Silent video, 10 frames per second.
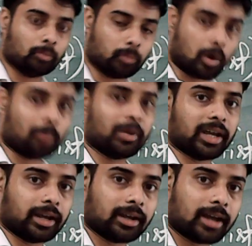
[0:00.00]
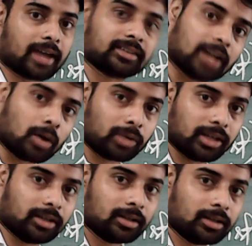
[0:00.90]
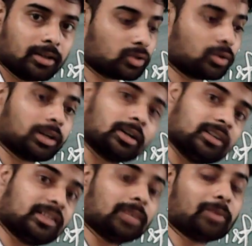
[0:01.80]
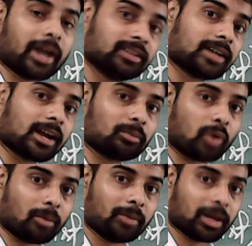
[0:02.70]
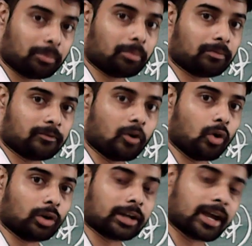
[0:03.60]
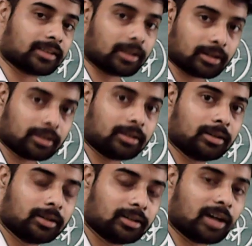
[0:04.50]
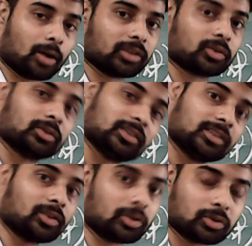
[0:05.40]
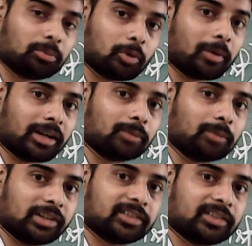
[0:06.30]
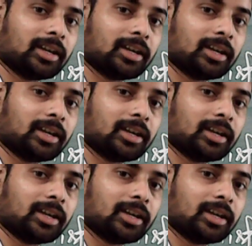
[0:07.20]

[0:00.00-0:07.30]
Bombay as a dowry. So, they received the entire Bombay fort as a dowry. So, this is also diplomatic policy.